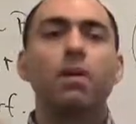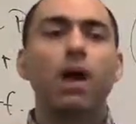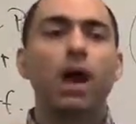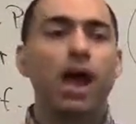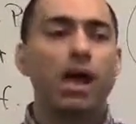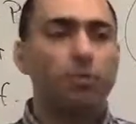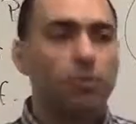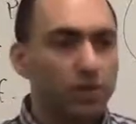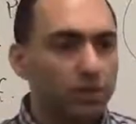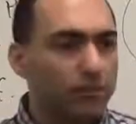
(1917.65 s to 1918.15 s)

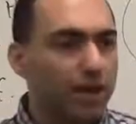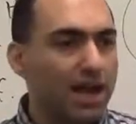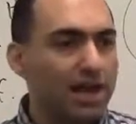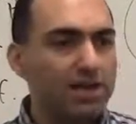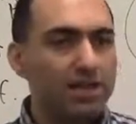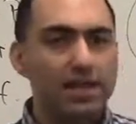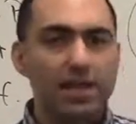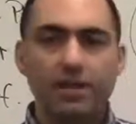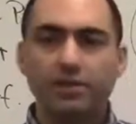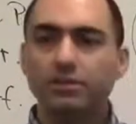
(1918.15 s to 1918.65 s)
I will
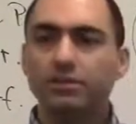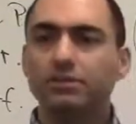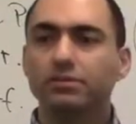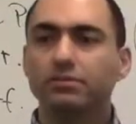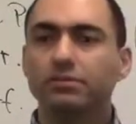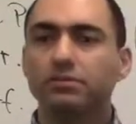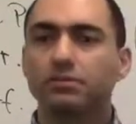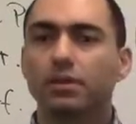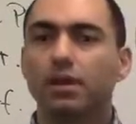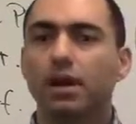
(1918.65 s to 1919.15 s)
write a
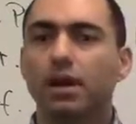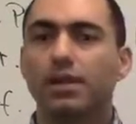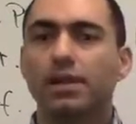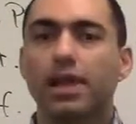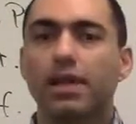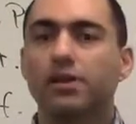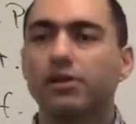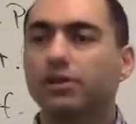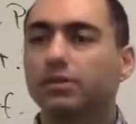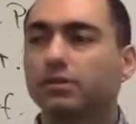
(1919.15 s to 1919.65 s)
letter. A
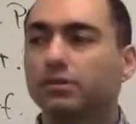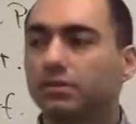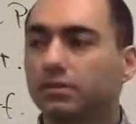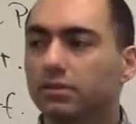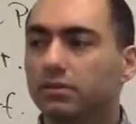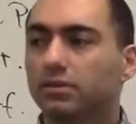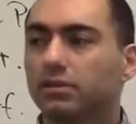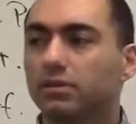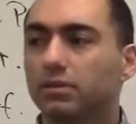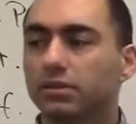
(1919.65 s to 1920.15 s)
letter
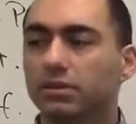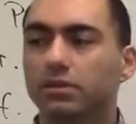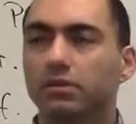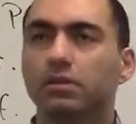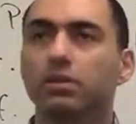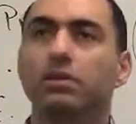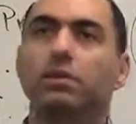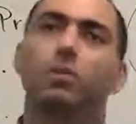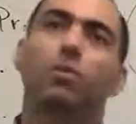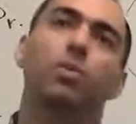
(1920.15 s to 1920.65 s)

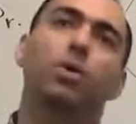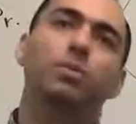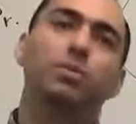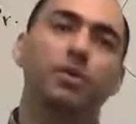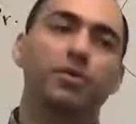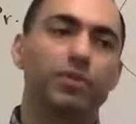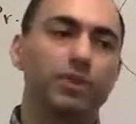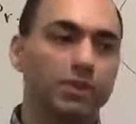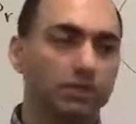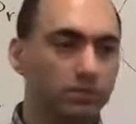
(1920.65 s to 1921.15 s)
will
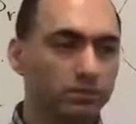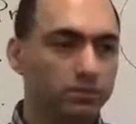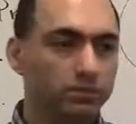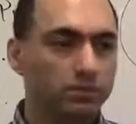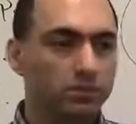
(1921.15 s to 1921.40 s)
be written.